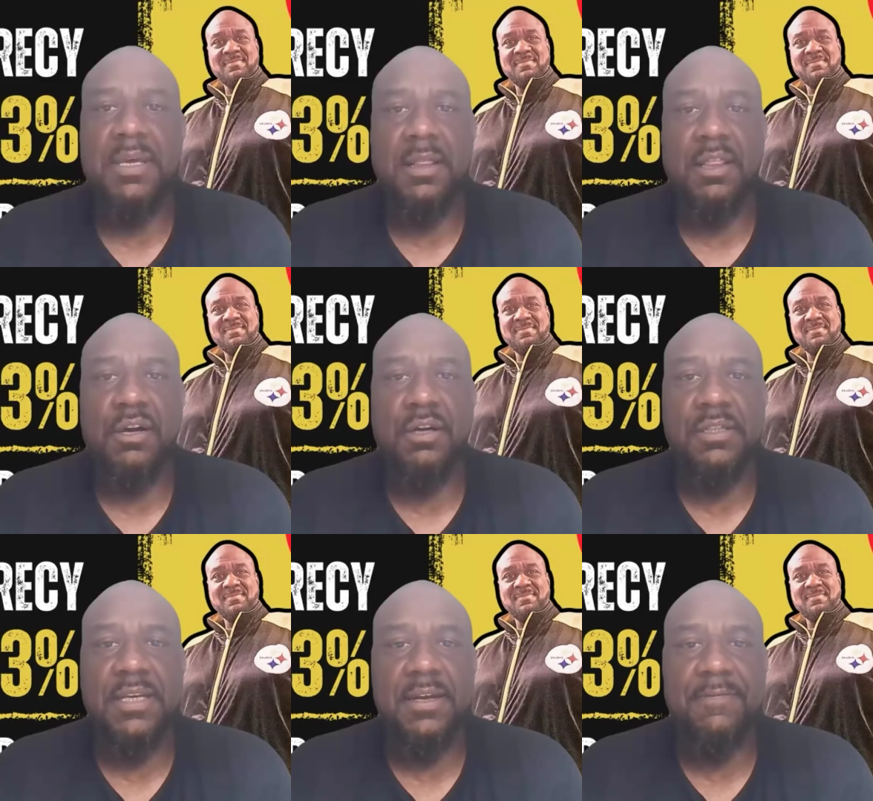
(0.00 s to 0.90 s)
Speaker 1: Let me get
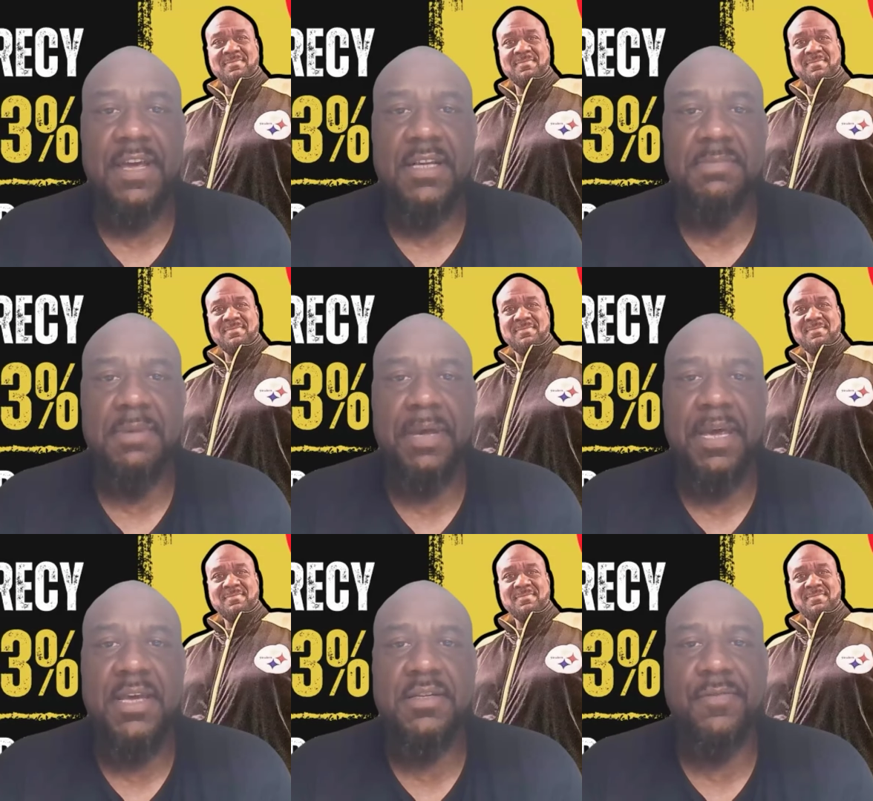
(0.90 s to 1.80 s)
logged in and
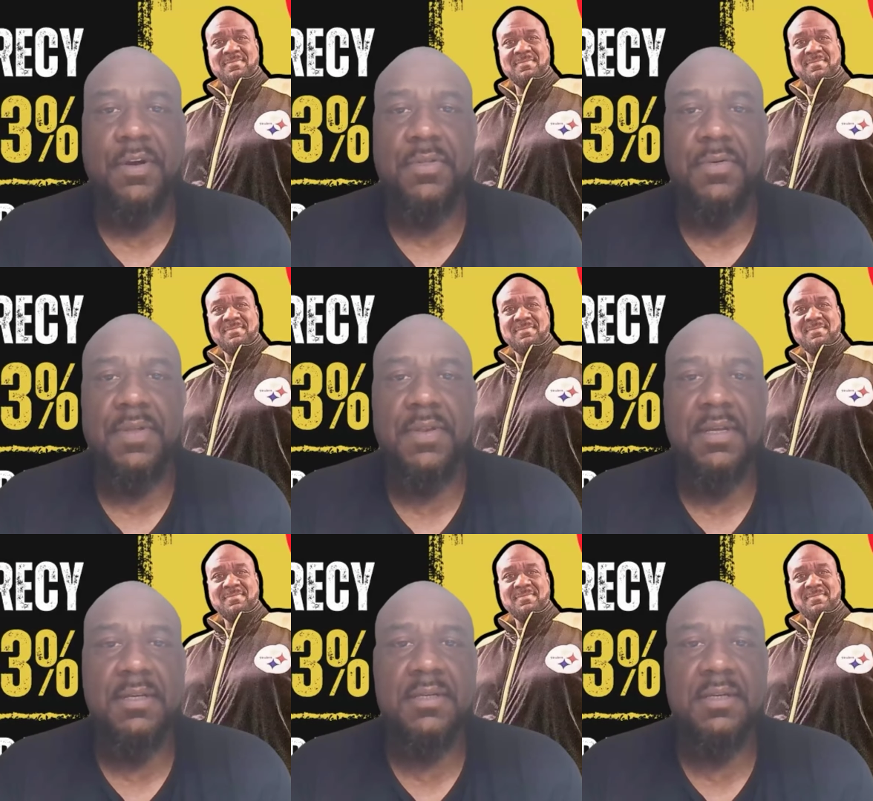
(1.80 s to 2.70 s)
advance my page
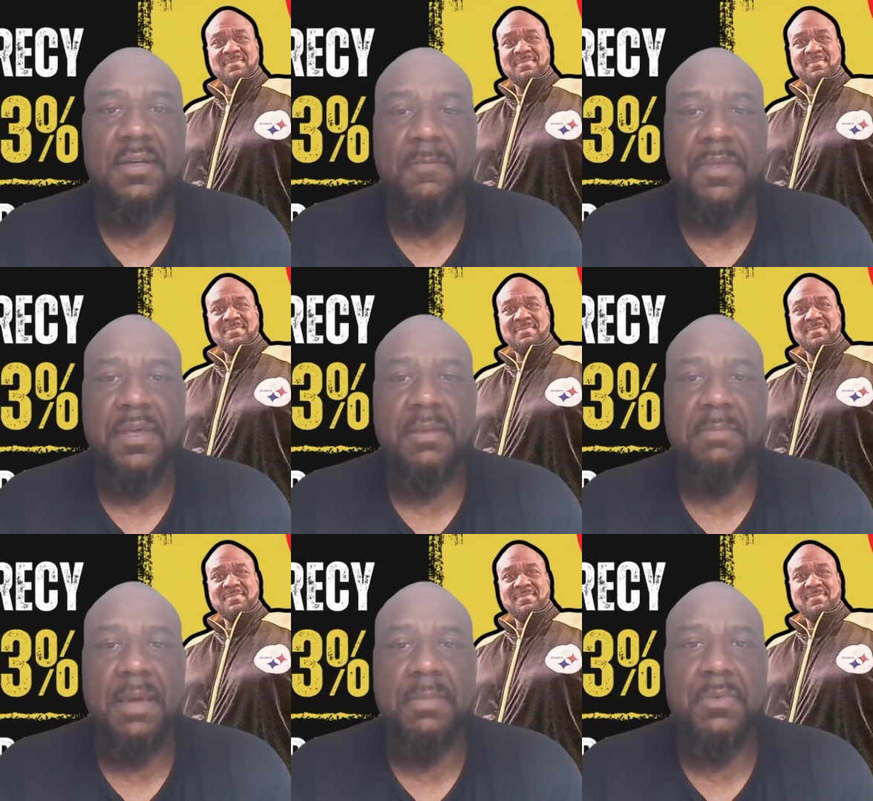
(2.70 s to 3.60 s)
further than this.
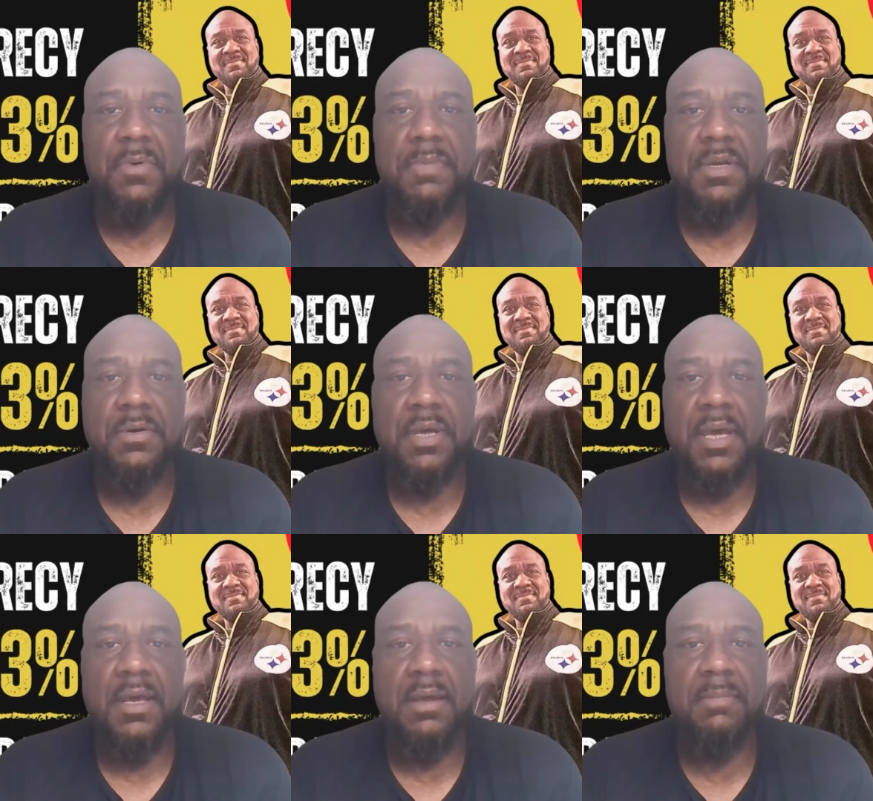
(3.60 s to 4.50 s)
And then maybe we'll
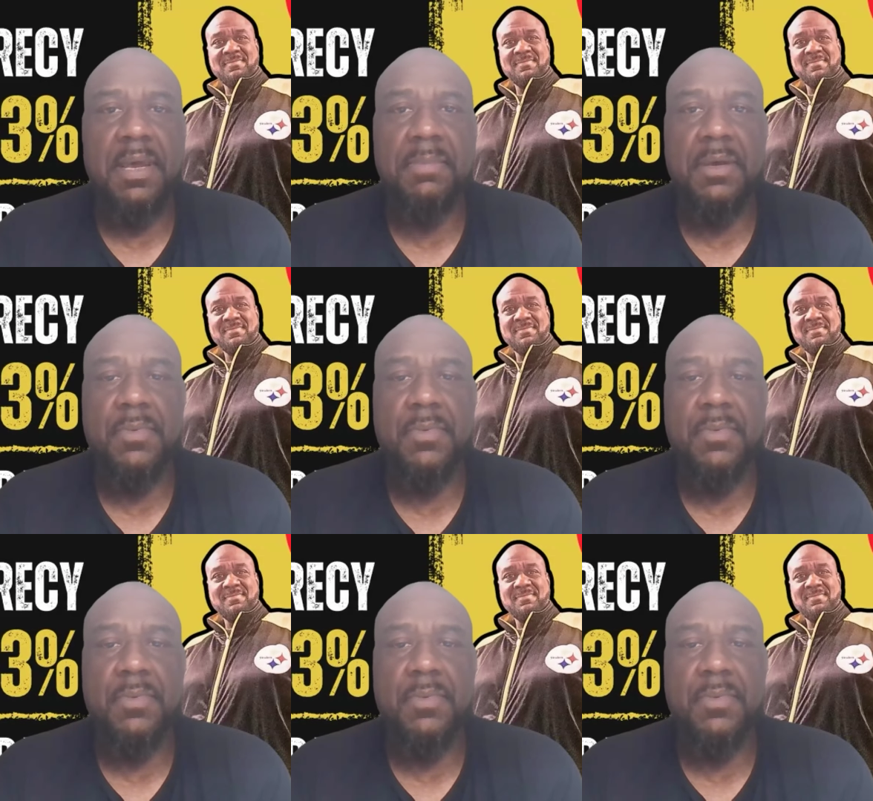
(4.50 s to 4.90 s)
be okay. And